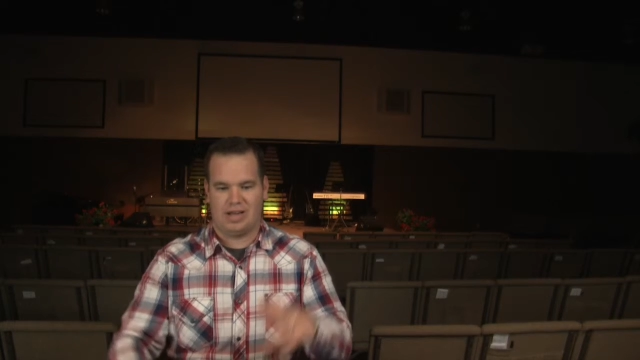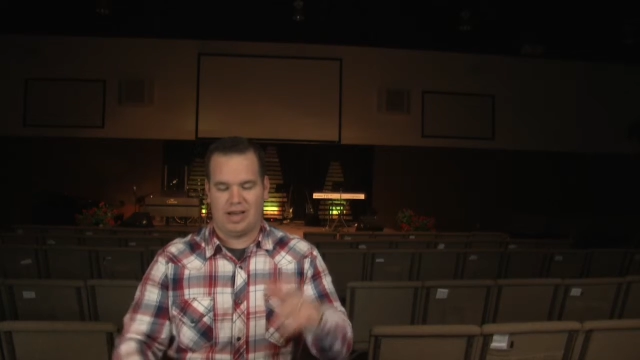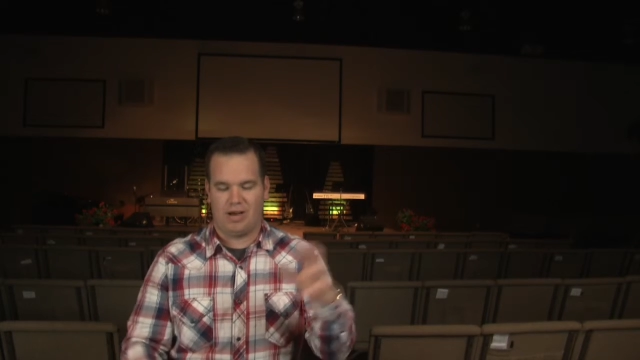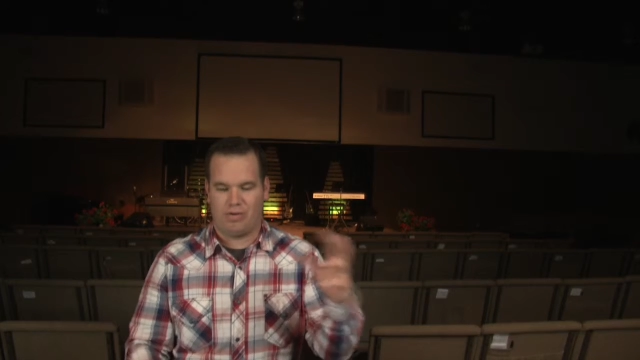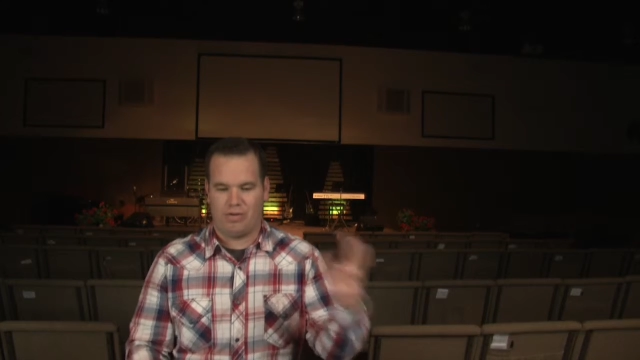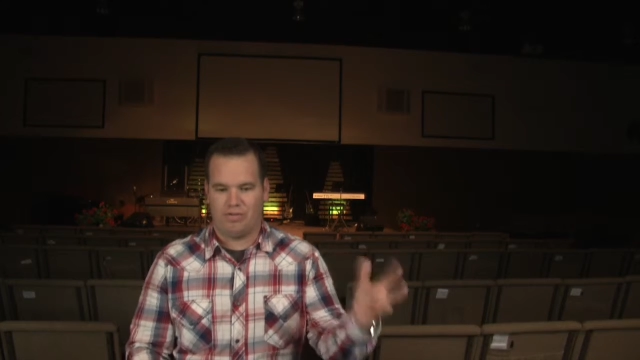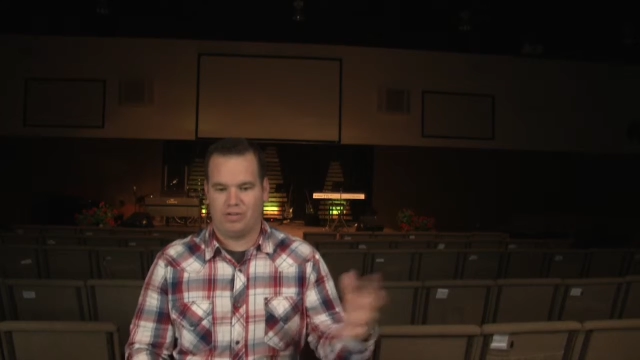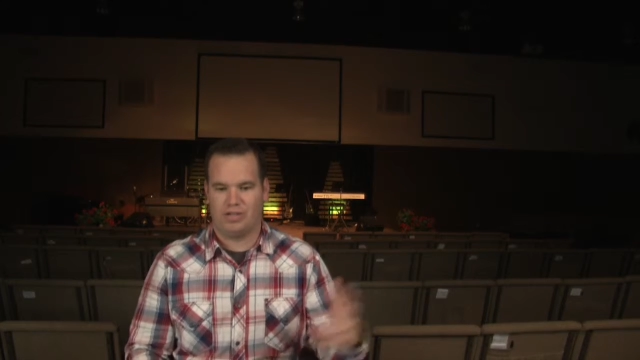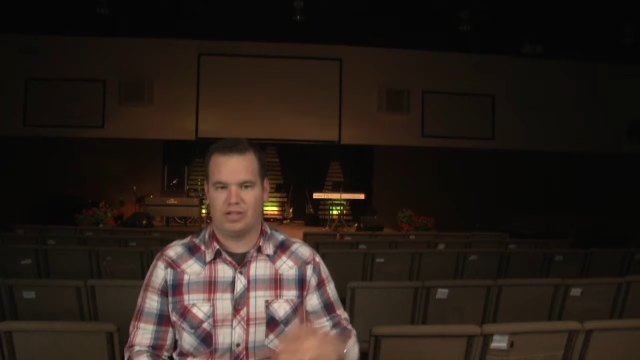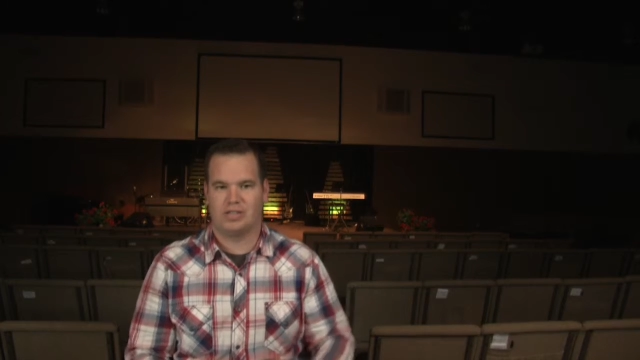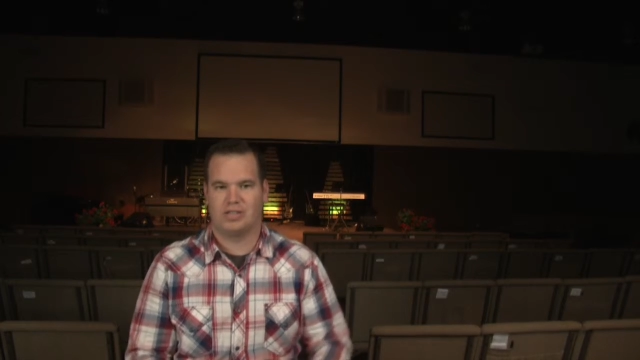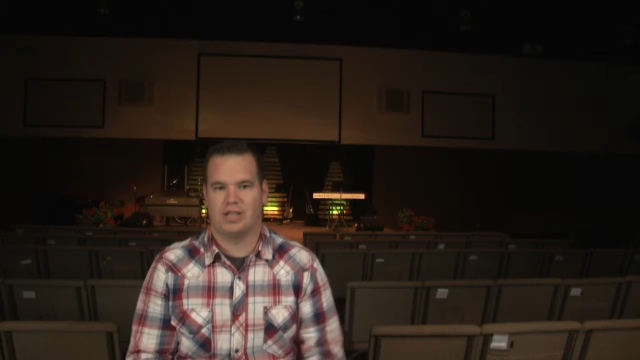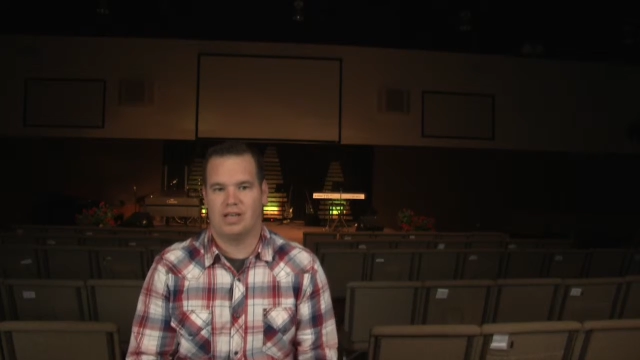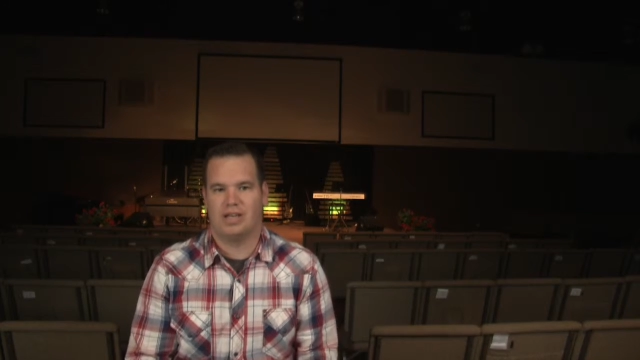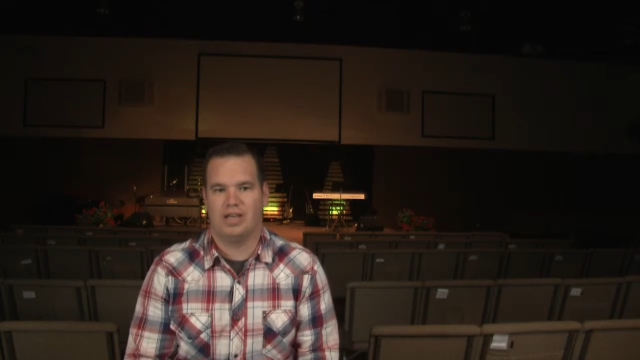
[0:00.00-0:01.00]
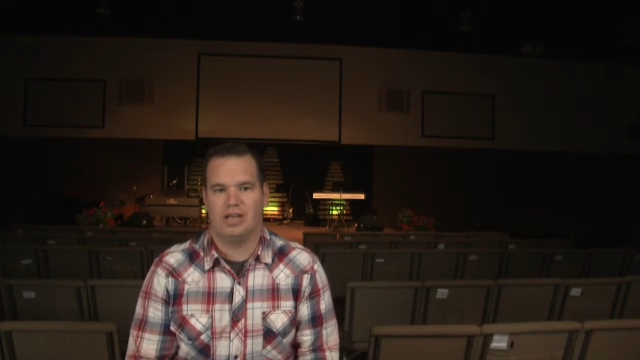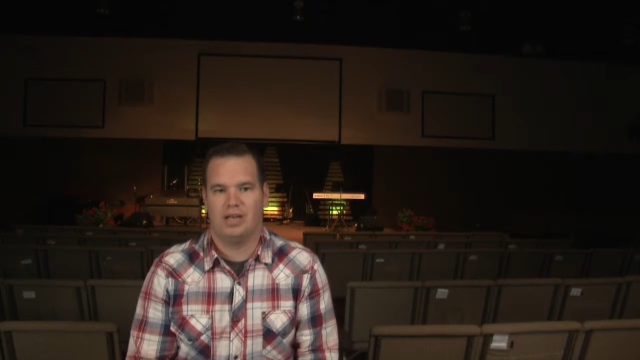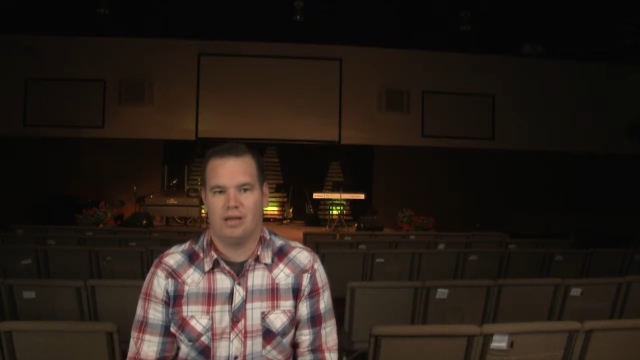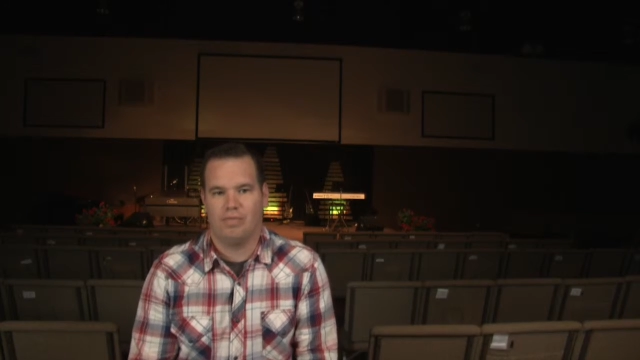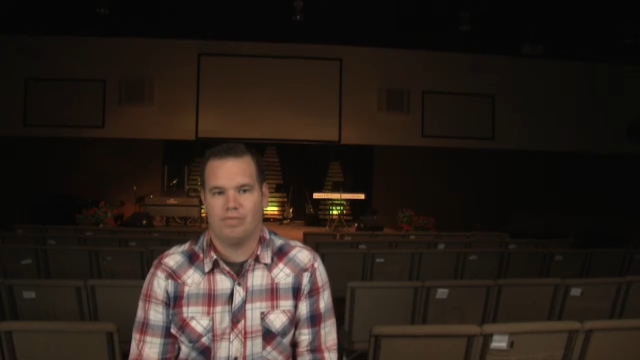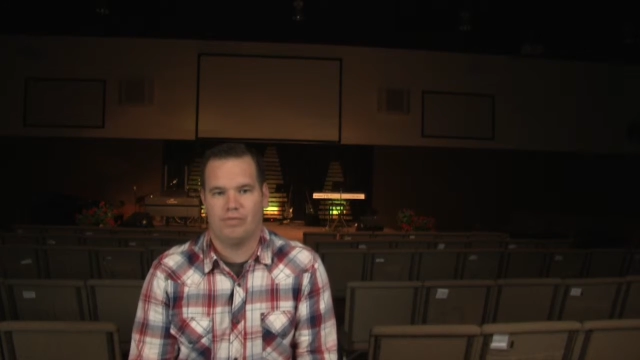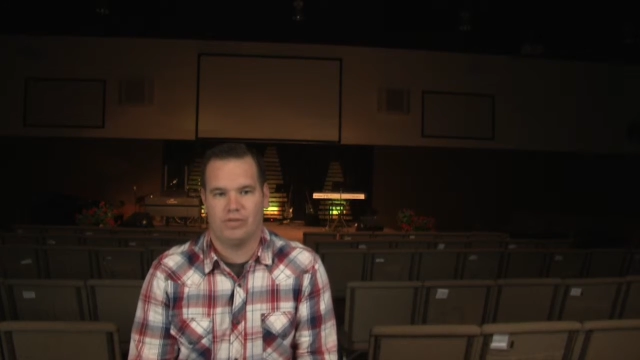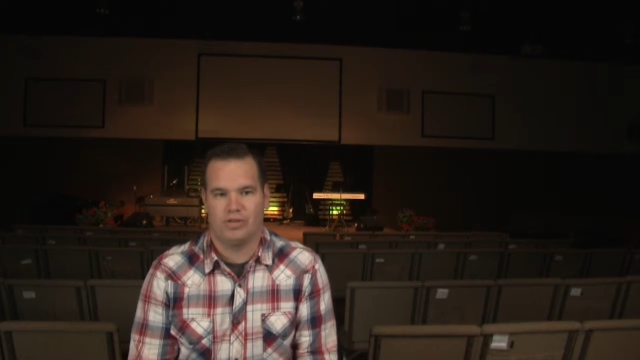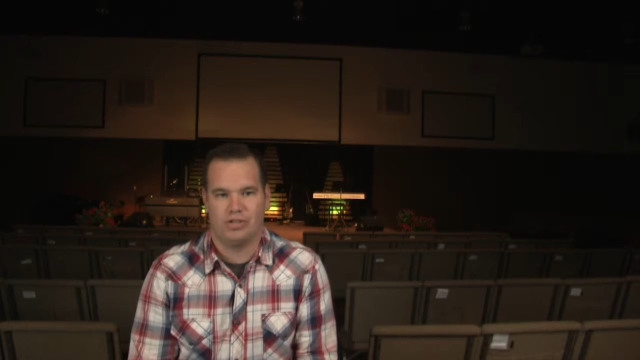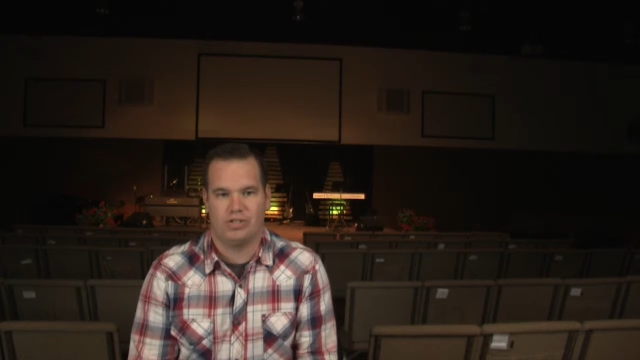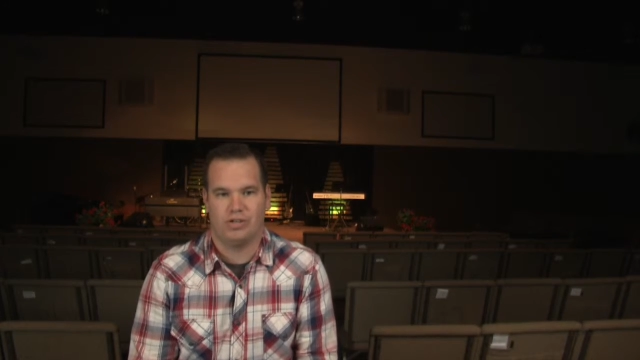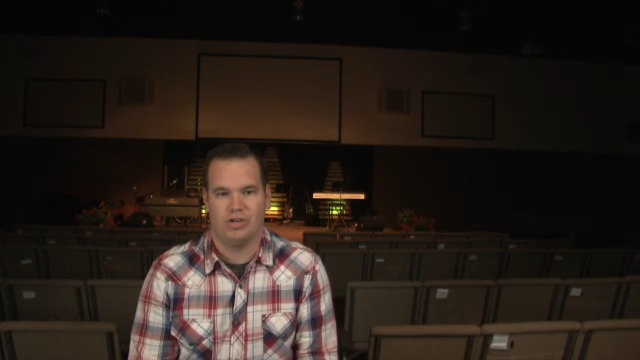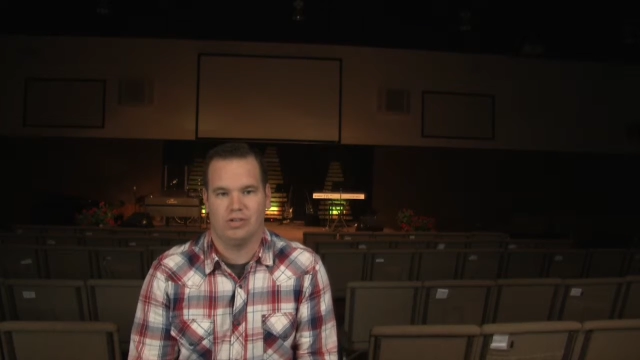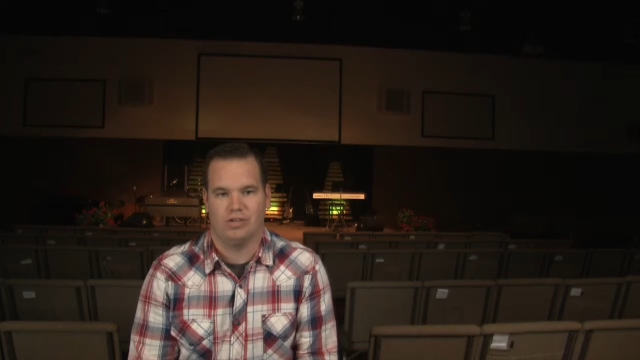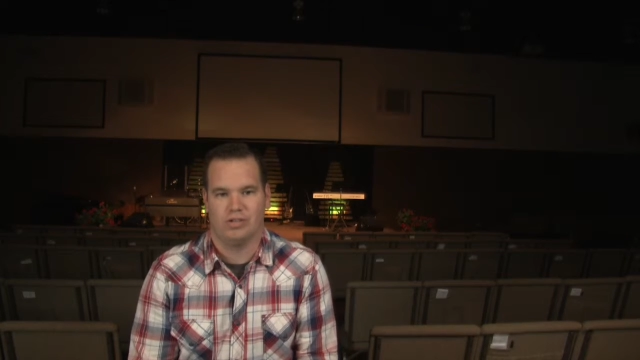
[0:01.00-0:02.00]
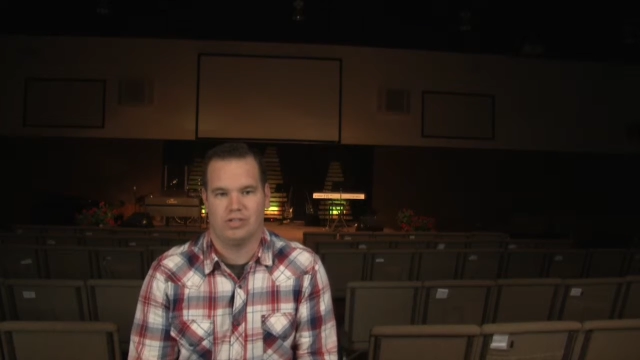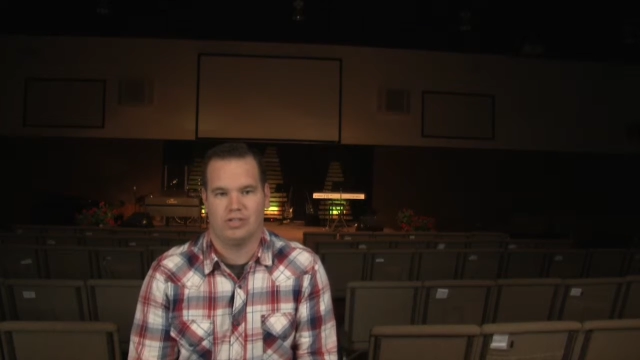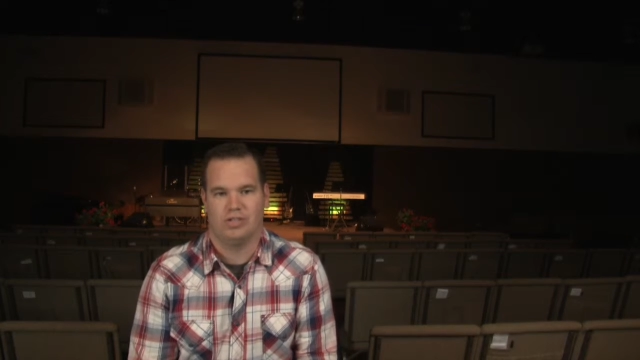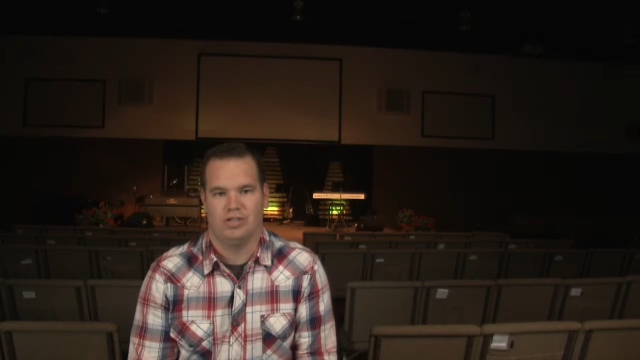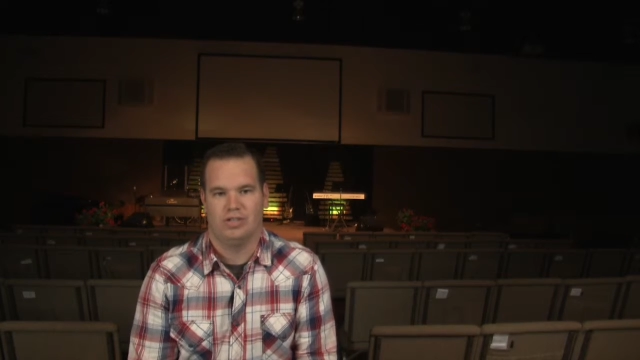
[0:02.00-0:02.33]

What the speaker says: how everything's going to end up for the church.